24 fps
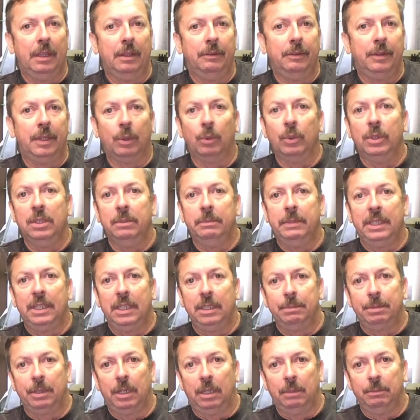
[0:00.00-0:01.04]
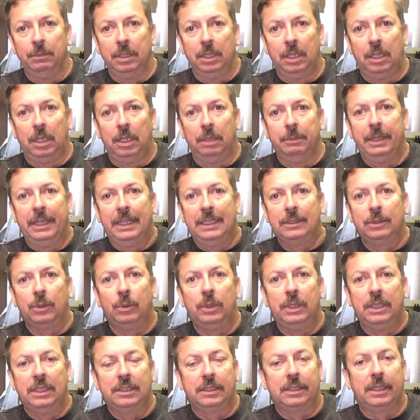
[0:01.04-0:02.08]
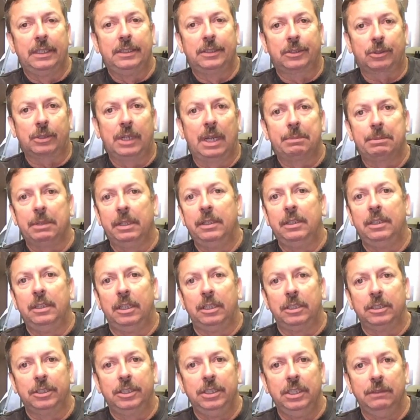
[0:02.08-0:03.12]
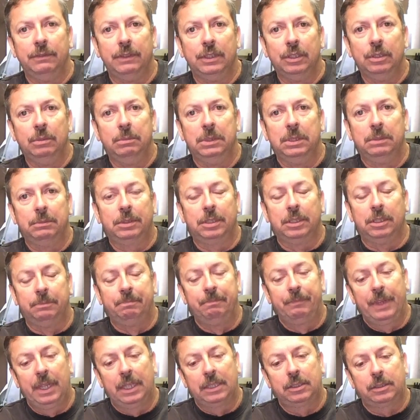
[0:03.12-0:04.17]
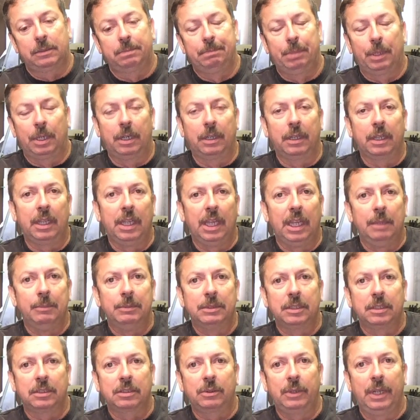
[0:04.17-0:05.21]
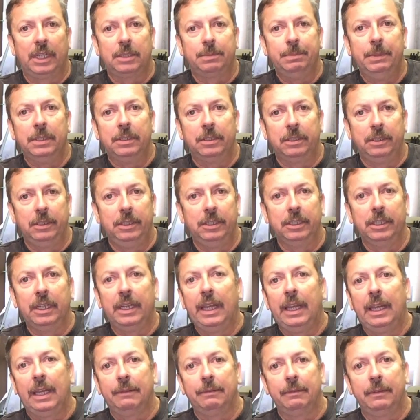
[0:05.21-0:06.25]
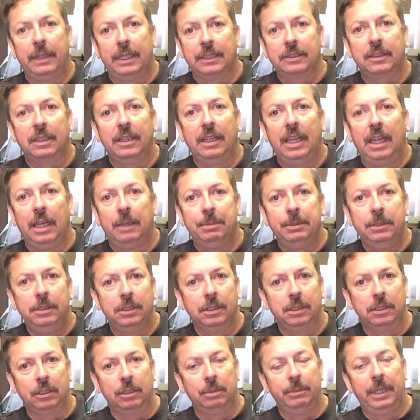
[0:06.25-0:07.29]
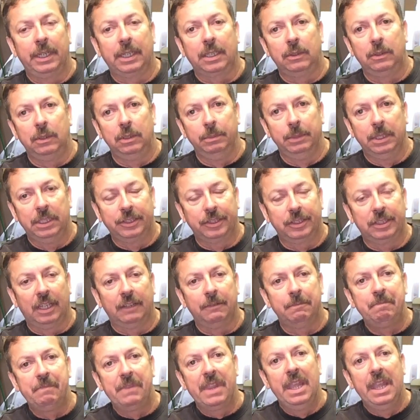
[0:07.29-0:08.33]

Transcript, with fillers: there wouldn't have been any problem at all. But as it was, I scrapped a one hundred dollar sheet of aluminum. So that's part of the game as a scratch builder. You're going to have, that's going to happen. You're going to go back and rebuild stuff.